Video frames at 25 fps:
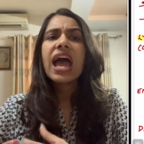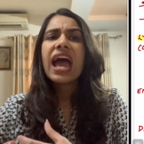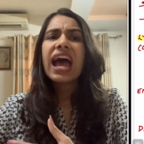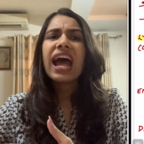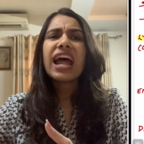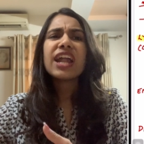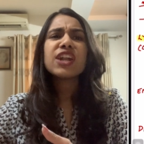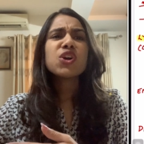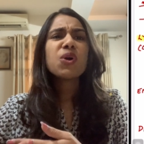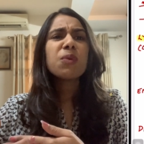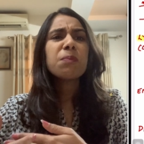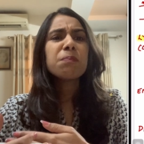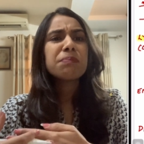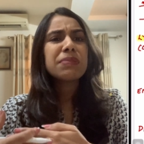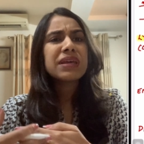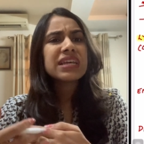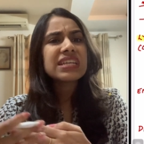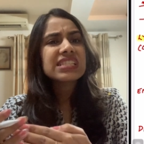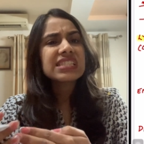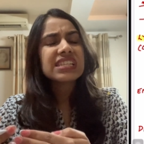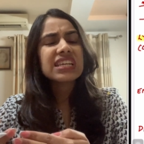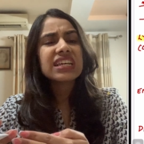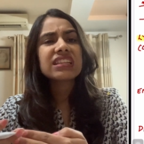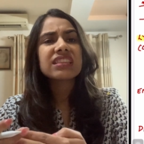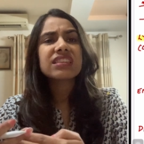and your
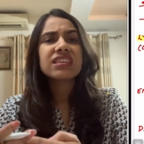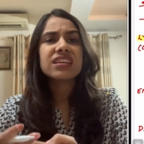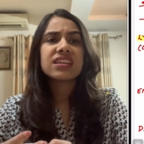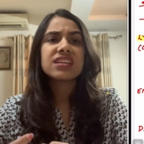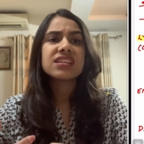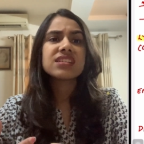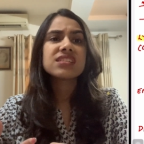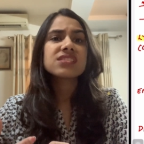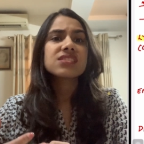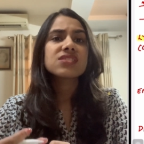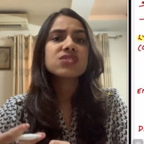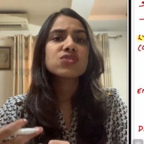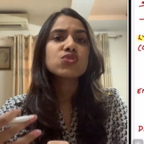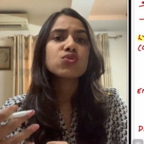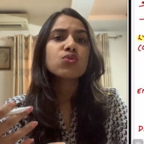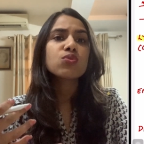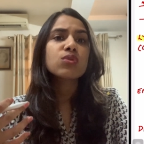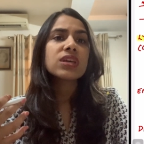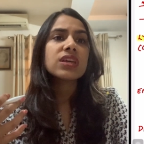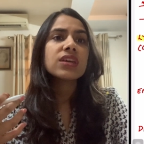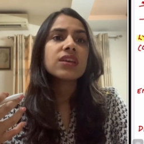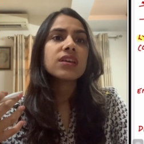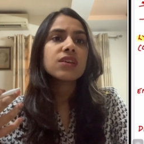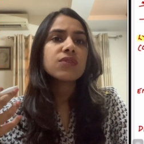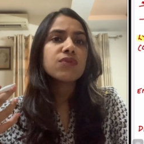basic things which
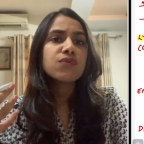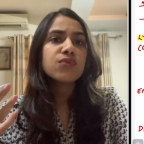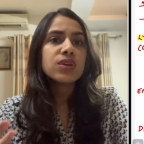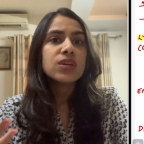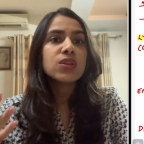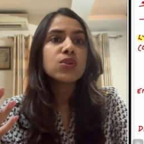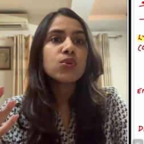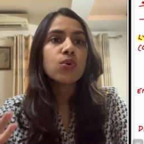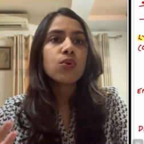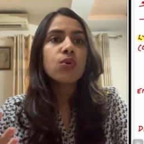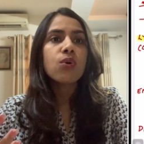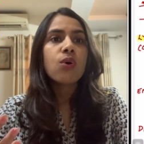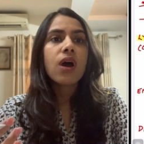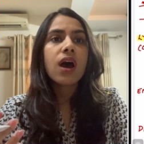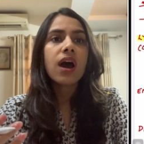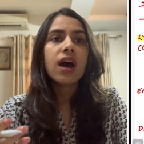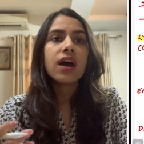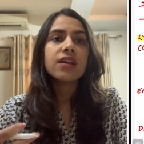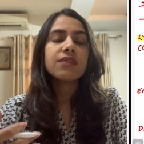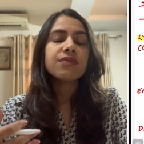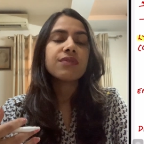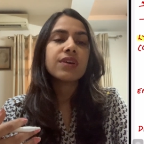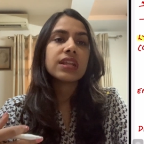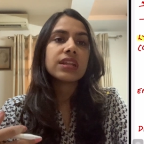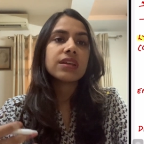we know
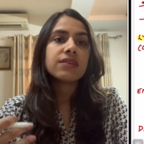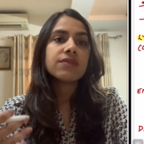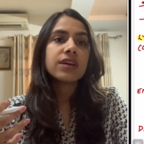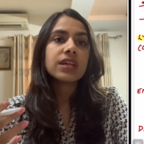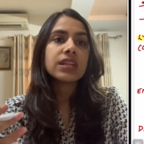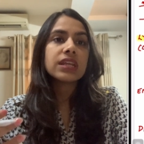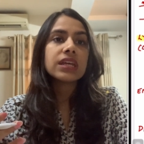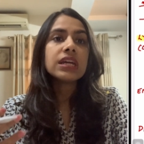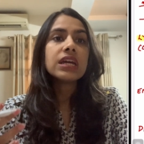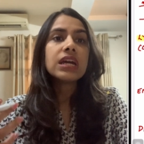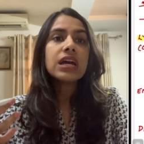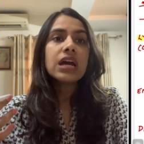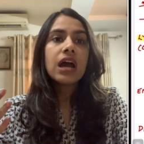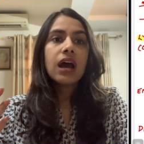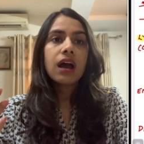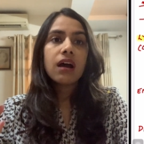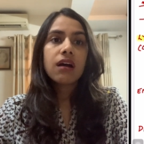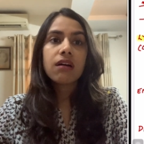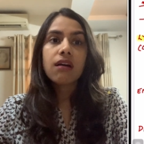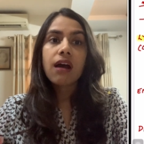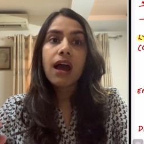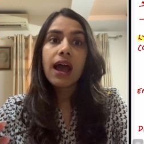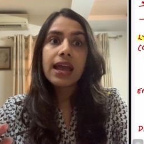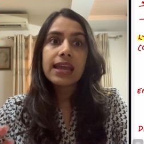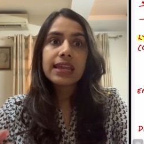are very very
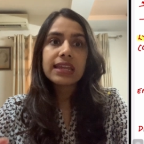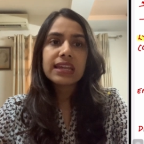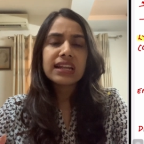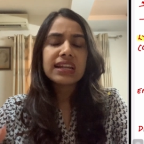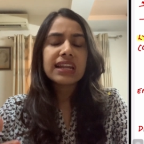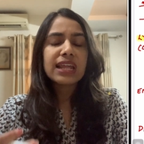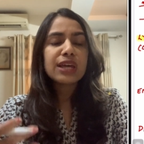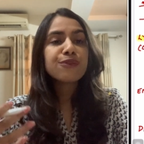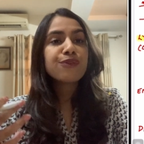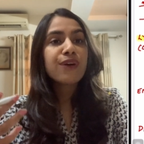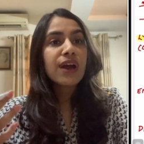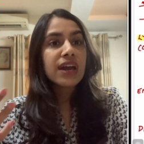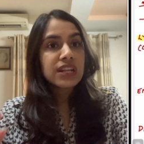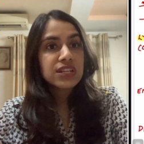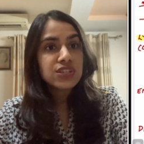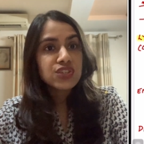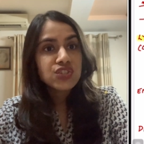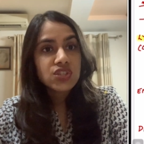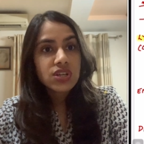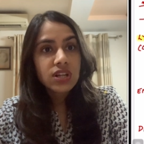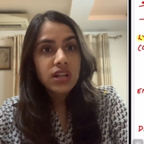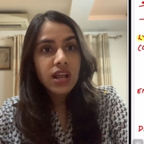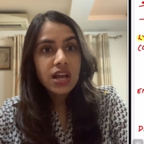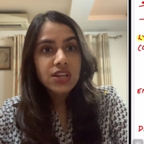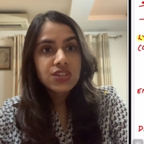uh, high like
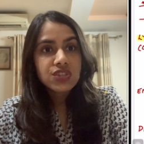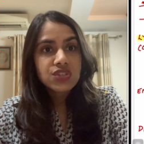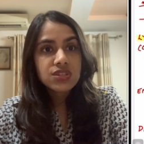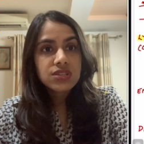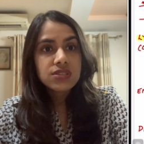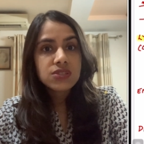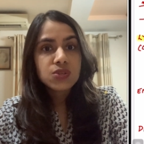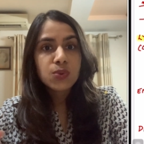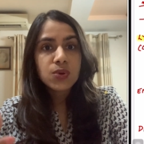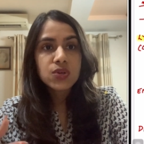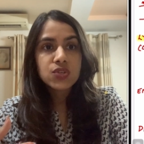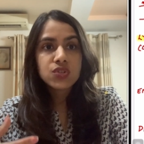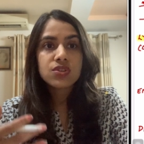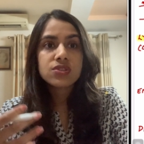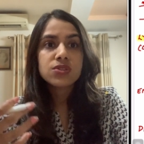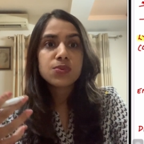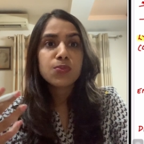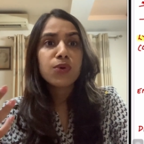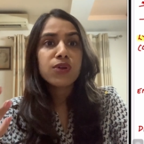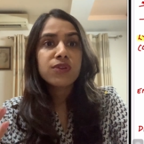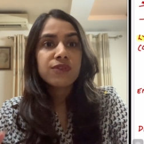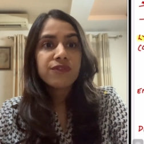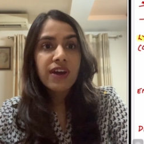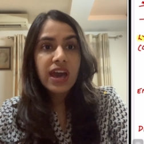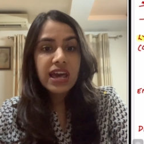pharyngeal arches questions
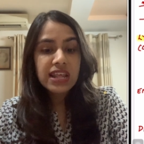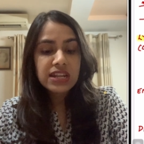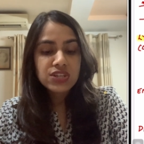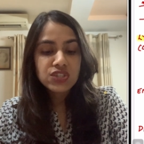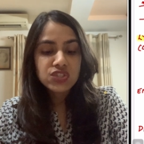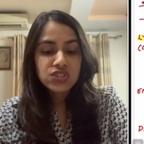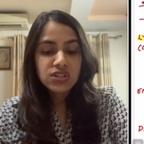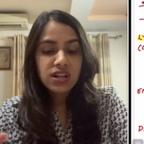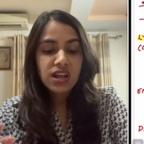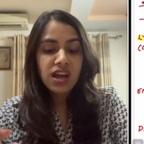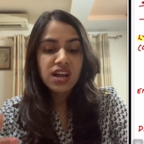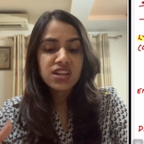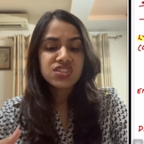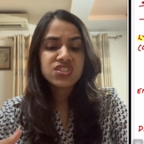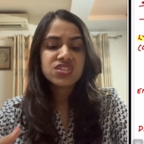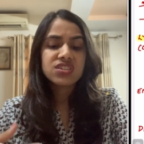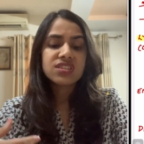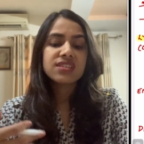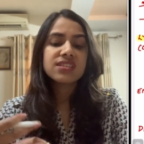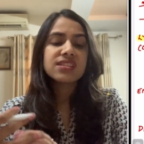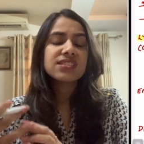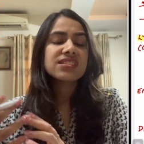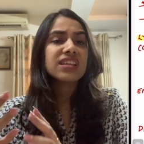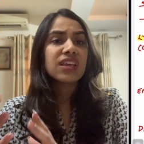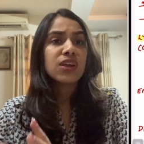about pharyngeal
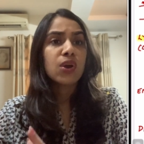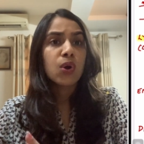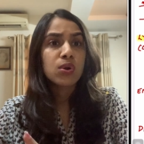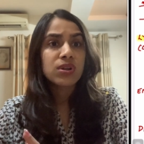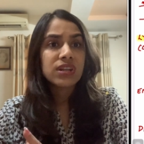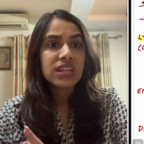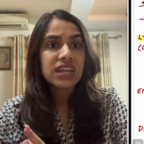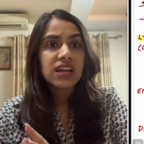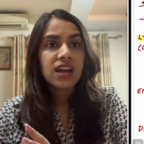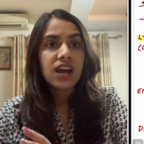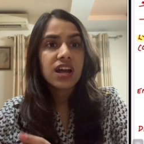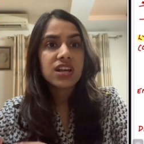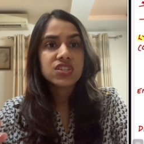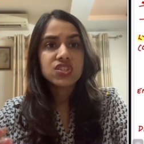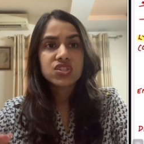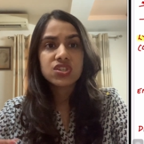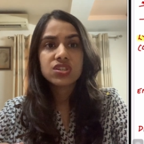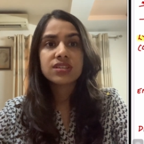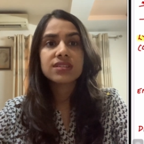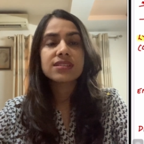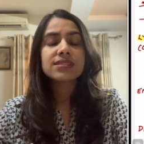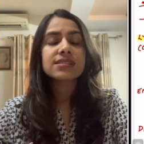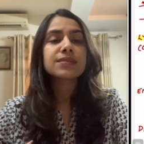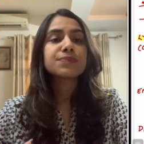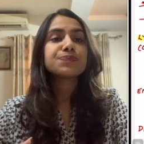arches aortic
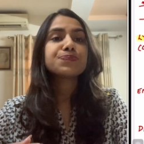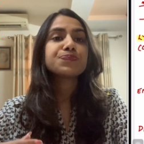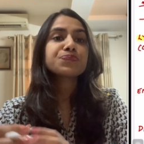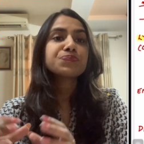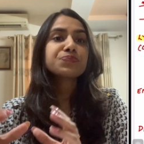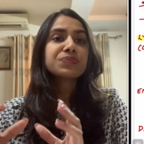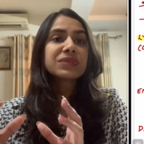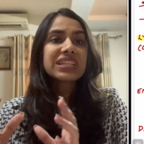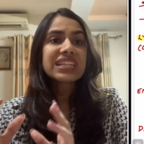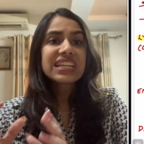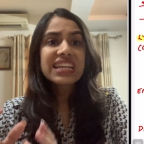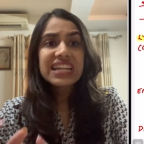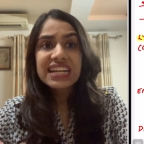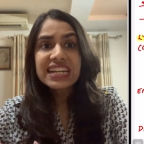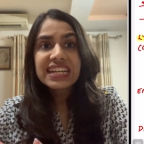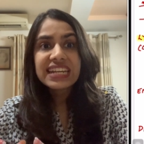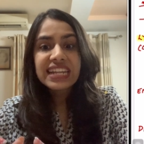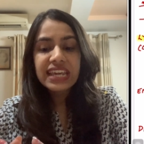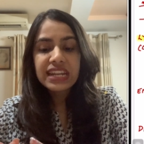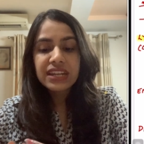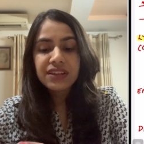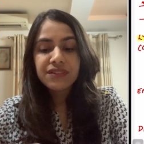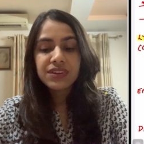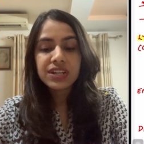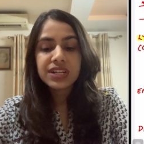arches
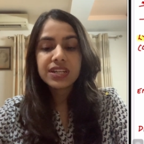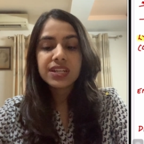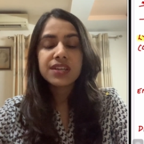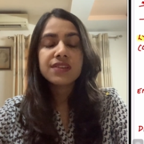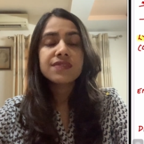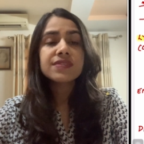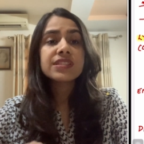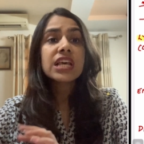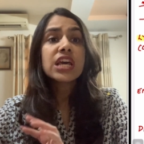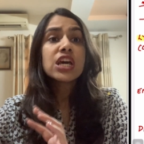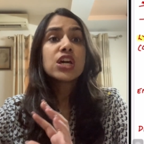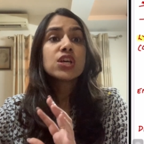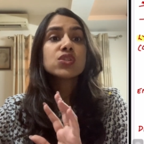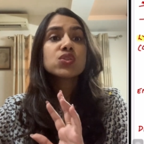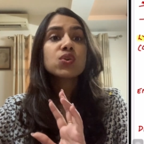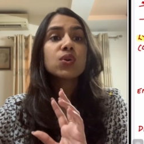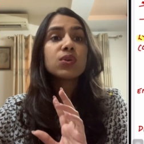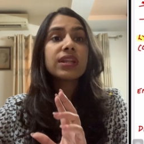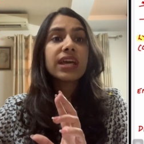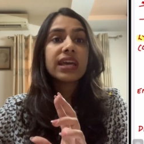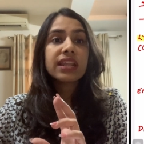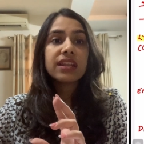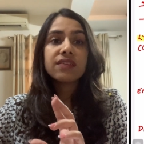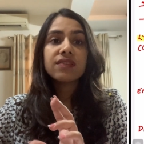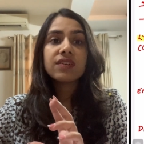derivatives so
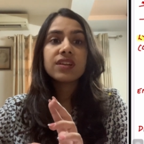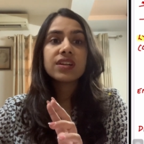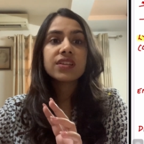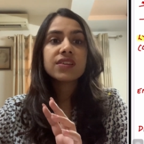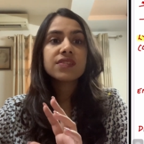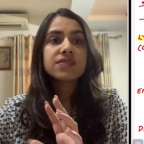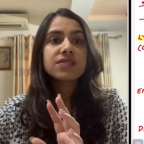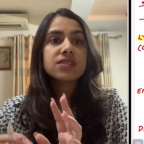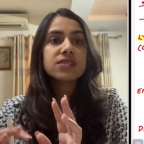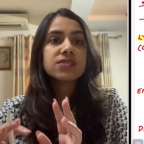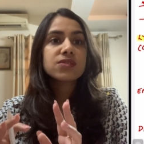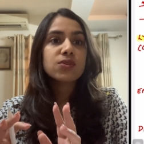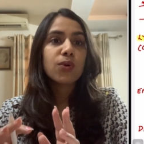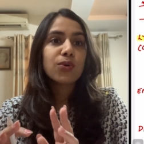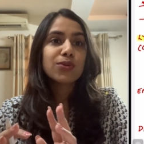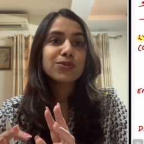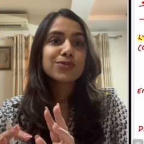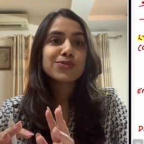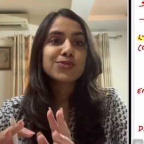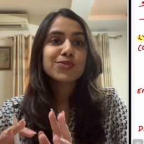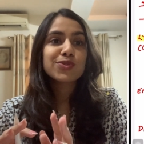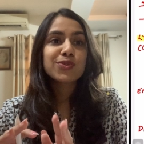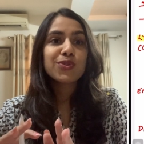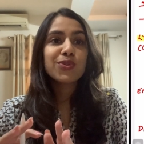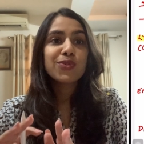derivatives is
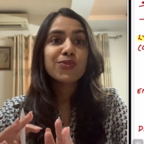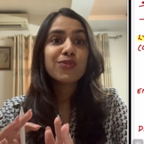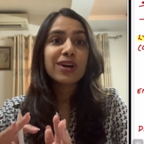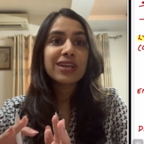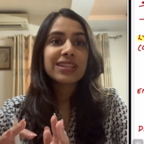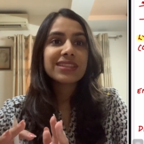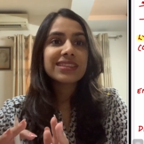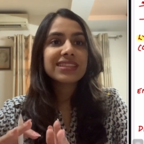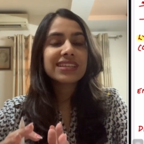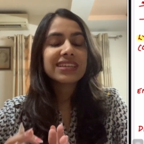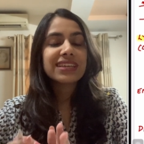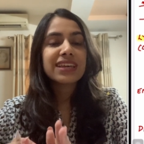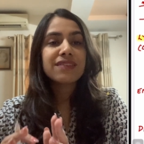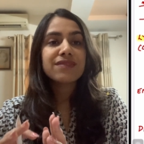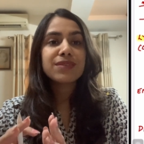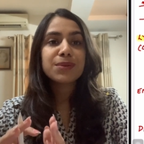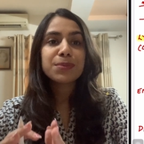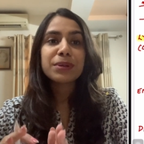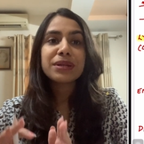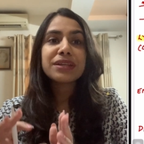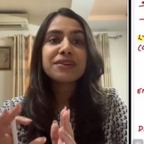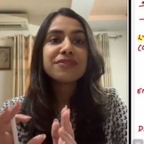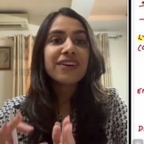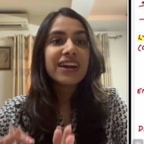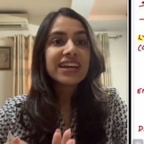also one thing
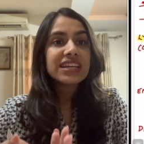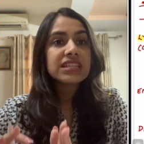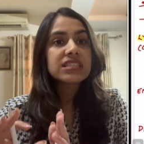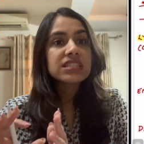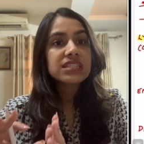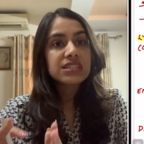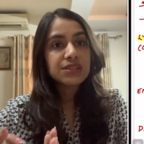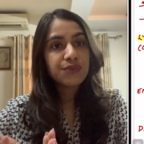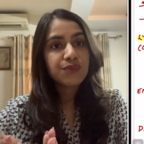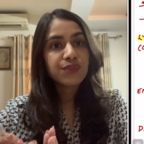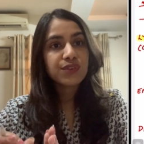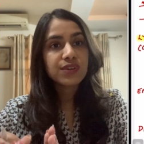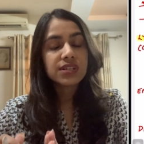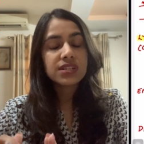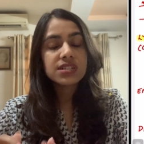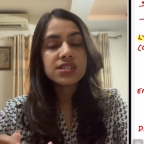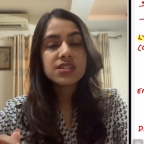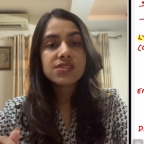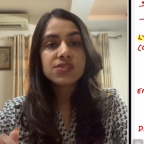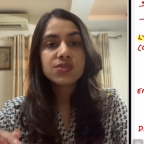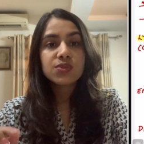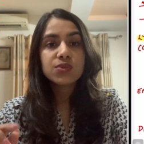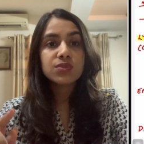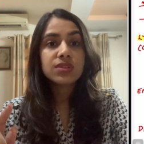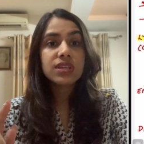everybody finds difficult
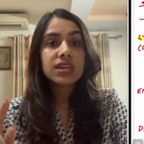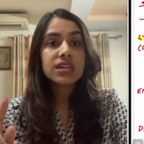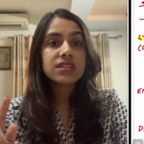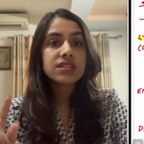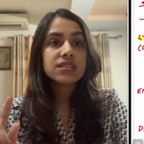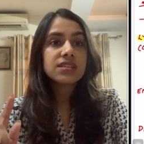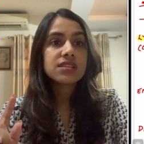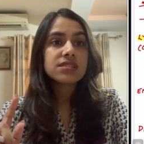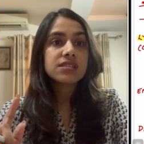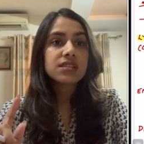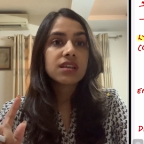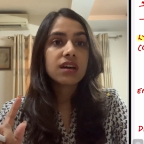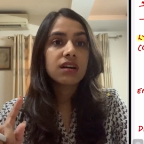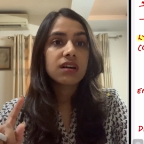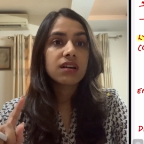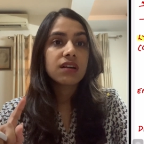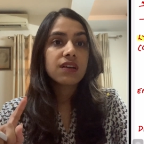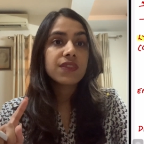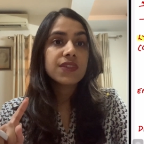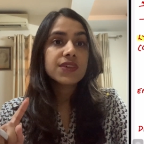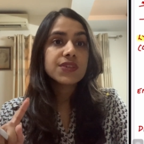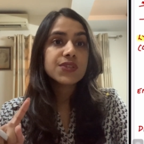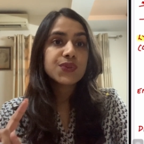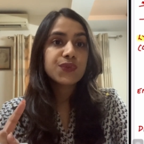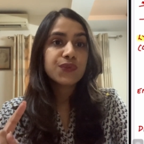so there is uh,
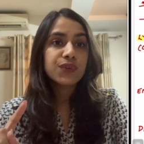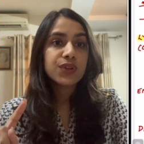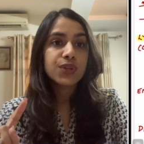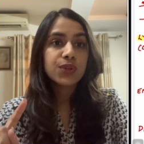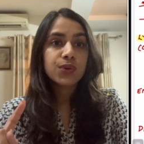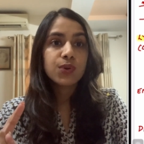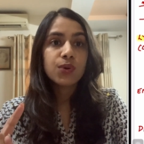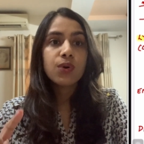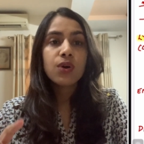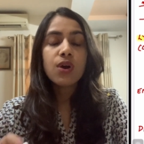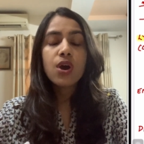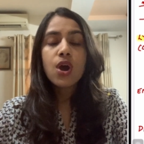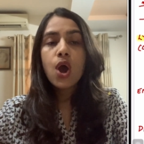this video